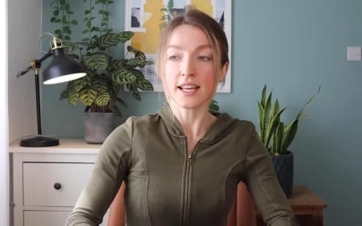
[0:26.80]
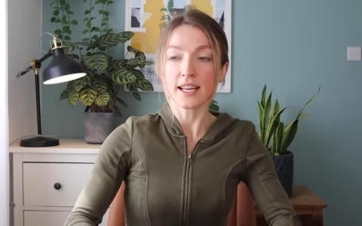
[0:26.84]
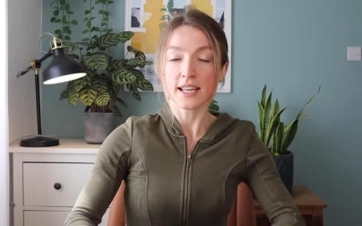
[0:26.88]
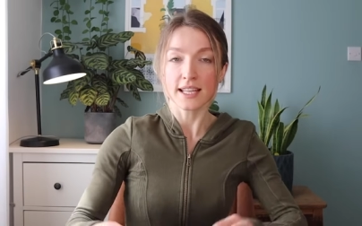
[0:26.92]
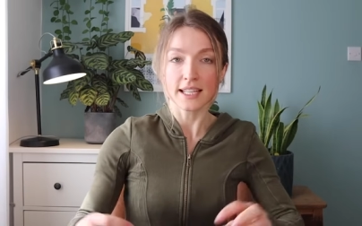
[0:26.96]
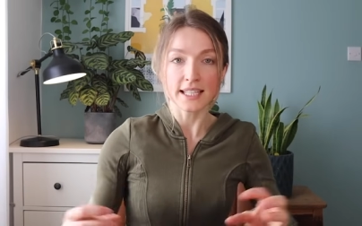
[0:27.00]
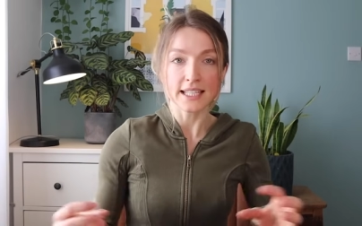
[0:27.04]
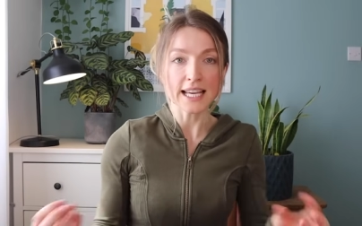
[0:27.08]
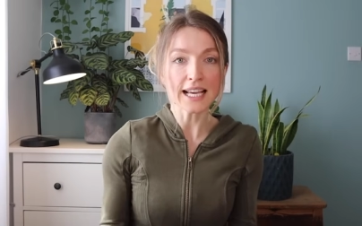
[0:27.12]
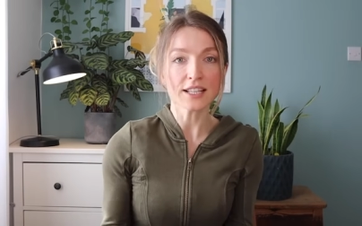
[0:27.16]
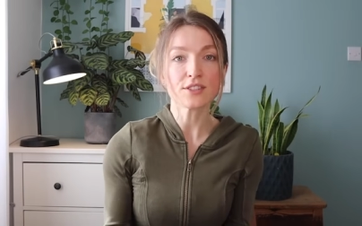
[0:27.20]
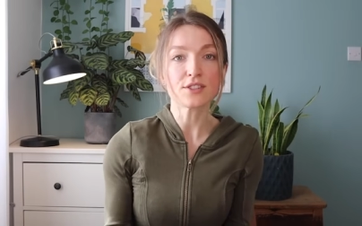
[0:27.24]

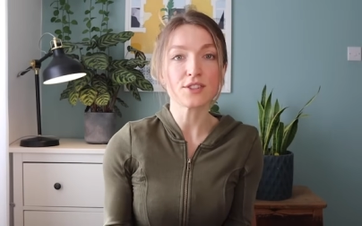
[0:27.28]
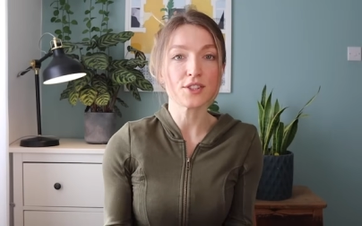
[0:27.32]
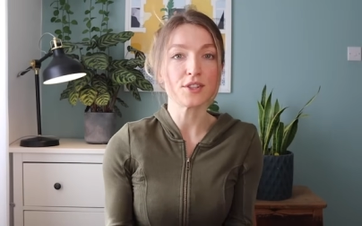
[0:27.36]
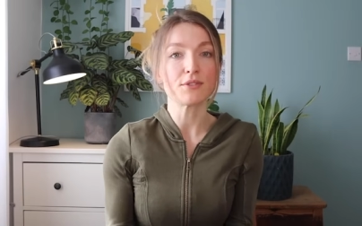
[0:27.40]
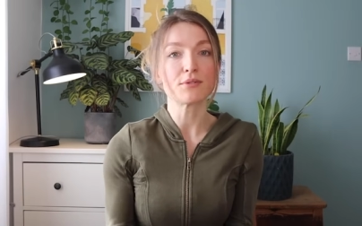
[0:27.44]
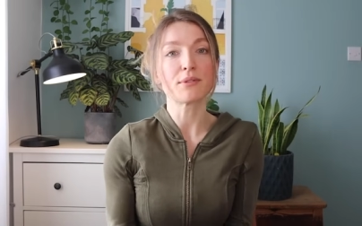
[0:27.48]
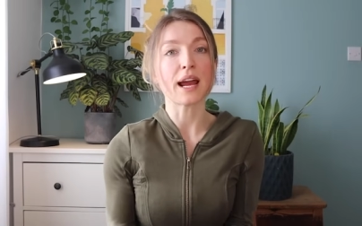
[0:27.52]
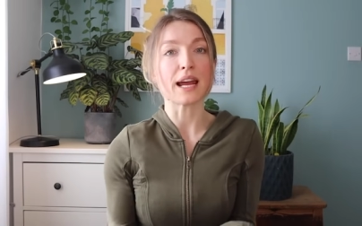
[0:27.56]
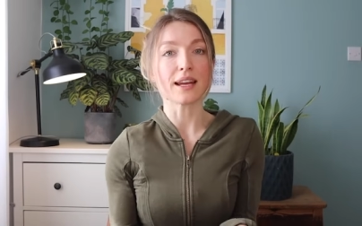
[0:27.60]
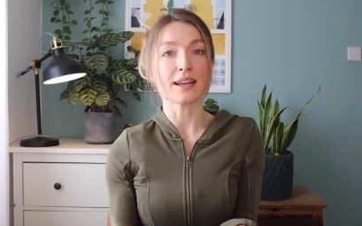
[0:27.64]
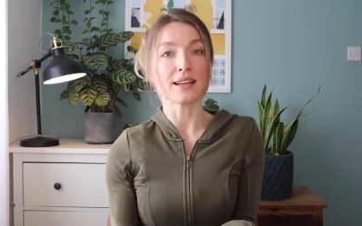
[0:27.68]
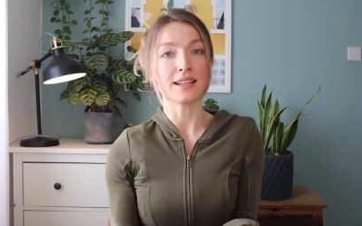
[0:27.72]
Yes, you
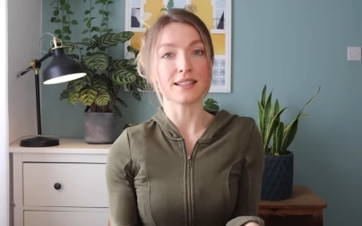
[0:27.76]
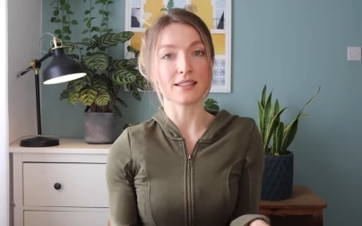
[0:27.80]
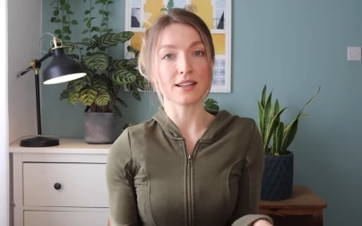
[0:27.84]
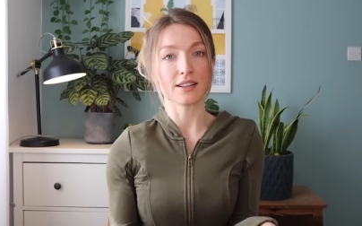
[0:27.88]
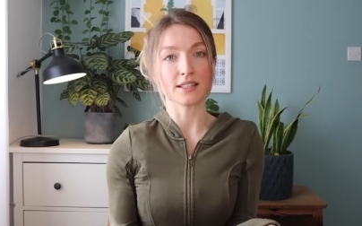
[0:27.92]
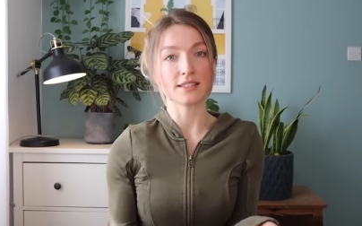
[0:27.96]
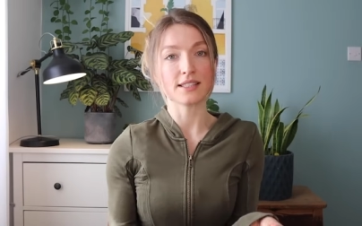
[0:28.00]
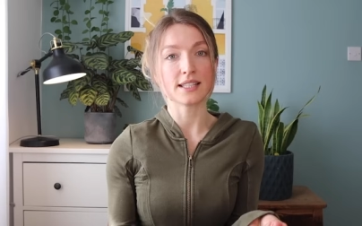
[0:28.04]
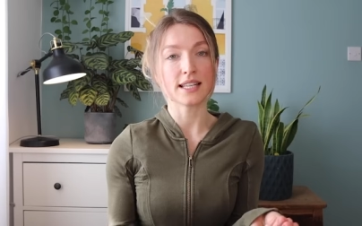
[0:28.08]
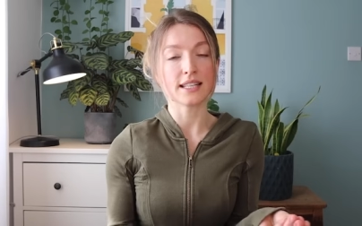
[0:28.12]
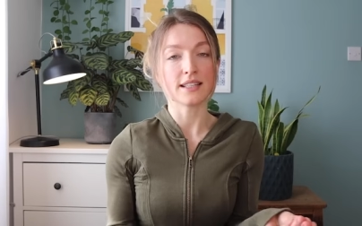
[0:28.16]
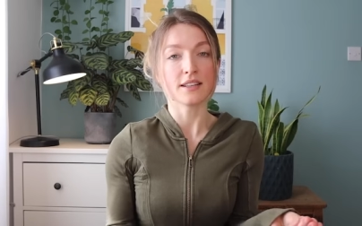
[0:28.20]

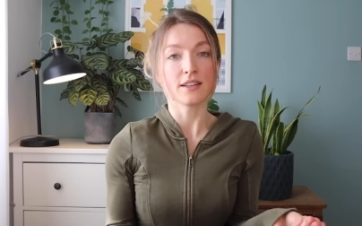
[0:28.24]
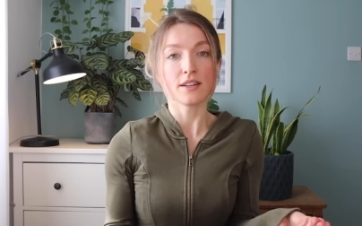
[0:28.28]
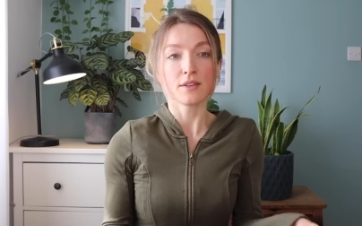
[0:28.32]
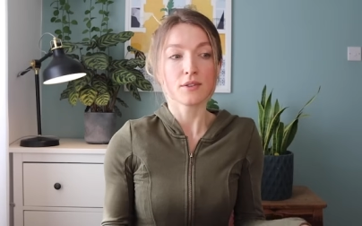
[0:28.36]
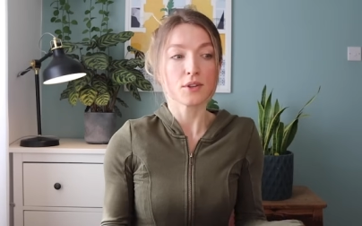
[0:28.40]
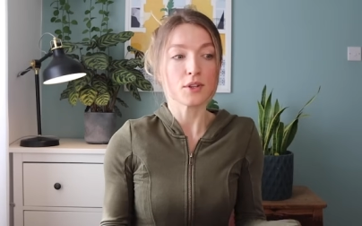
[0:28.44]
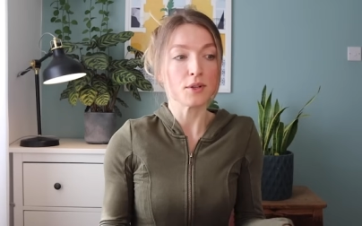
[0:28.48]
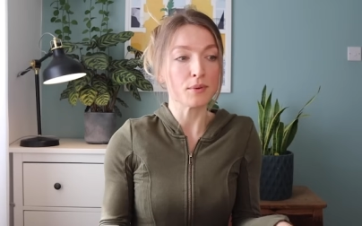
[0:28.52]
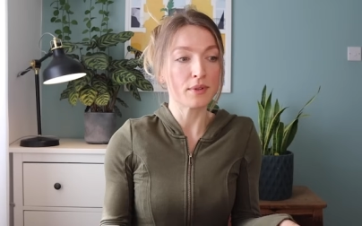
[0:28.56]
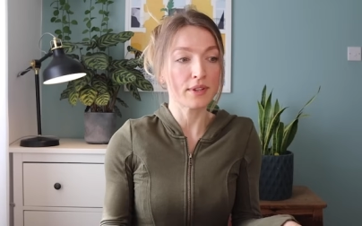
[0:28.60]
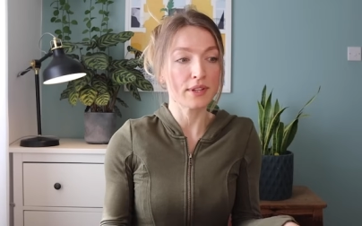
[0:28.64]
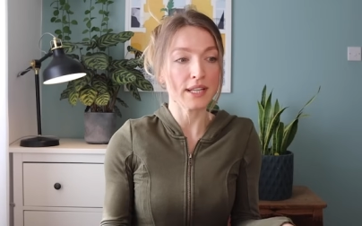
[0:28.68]
recognize that
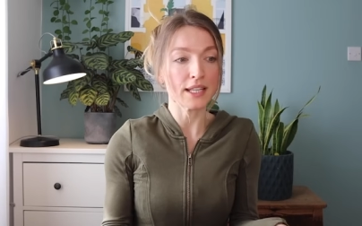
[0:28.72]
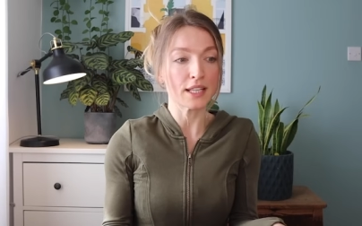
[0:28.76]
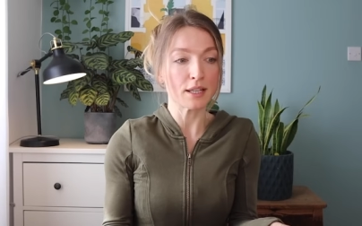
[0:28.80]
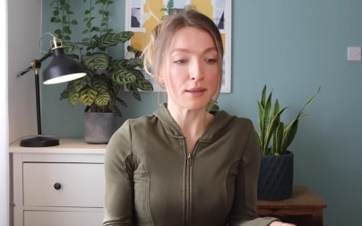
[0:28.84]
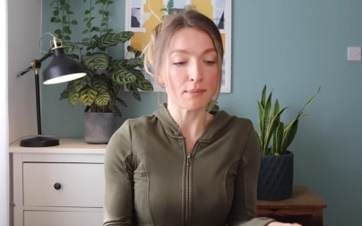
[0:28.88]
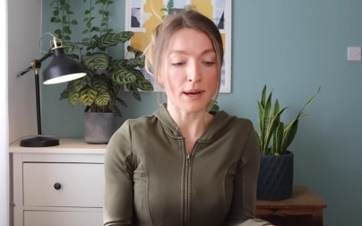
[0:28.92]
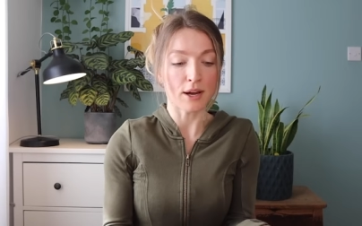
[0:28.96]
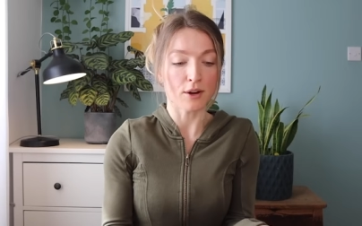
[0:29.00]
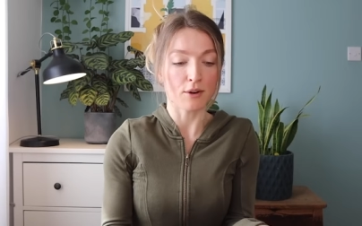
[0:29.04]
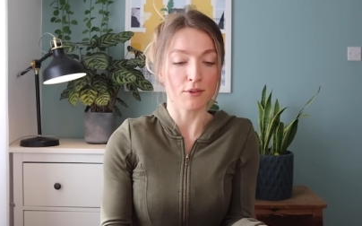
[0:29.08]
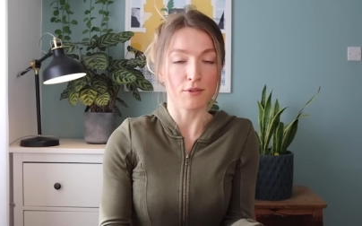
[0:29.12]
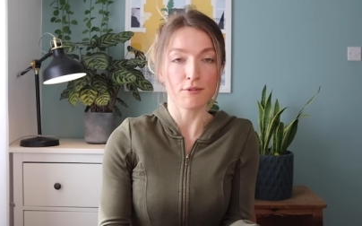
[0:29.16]
you think
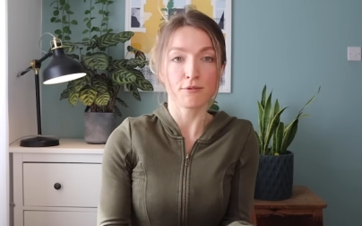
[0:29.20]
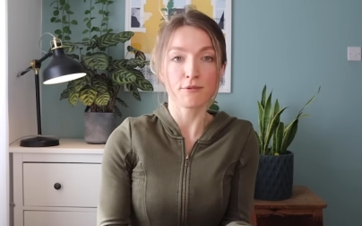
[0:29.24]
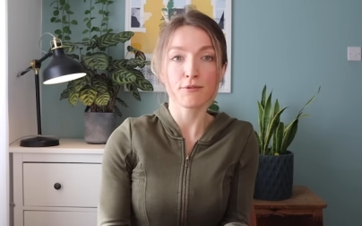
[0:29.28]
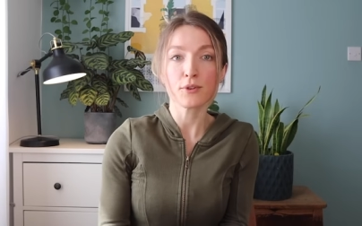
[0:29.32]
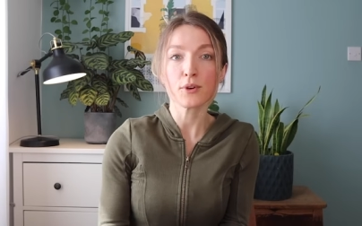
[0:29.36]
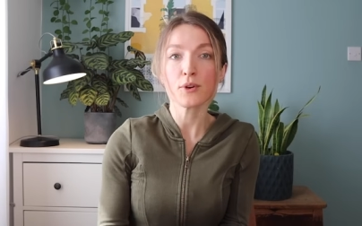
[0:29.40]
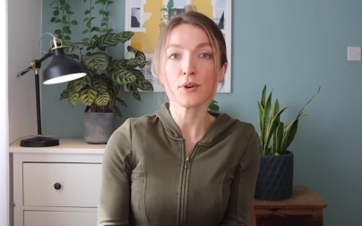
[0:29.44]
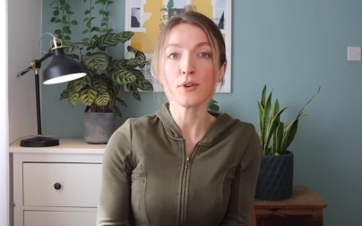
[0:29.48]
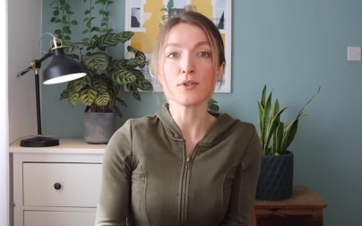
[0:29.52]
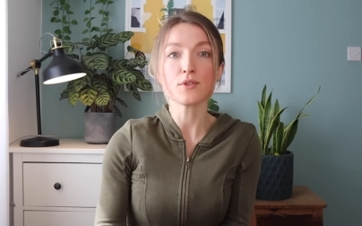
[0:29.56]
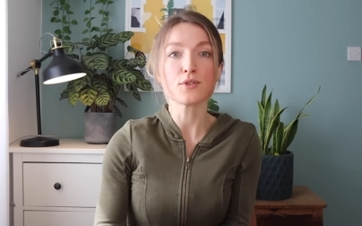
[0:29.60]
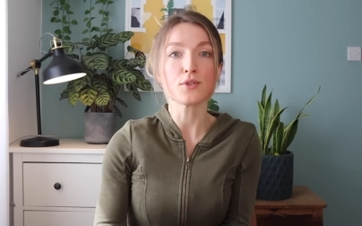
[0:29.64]
about
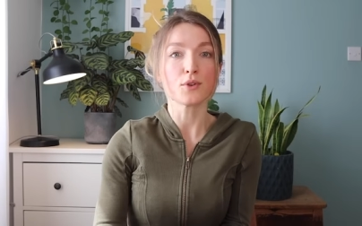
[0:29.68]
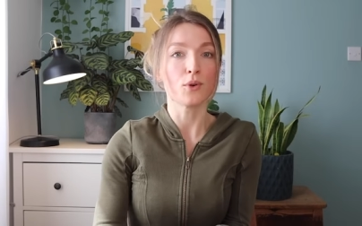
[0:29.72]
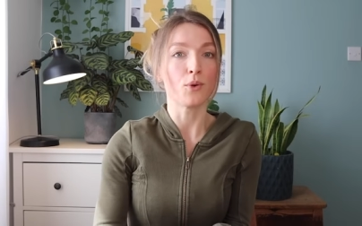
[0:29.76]
food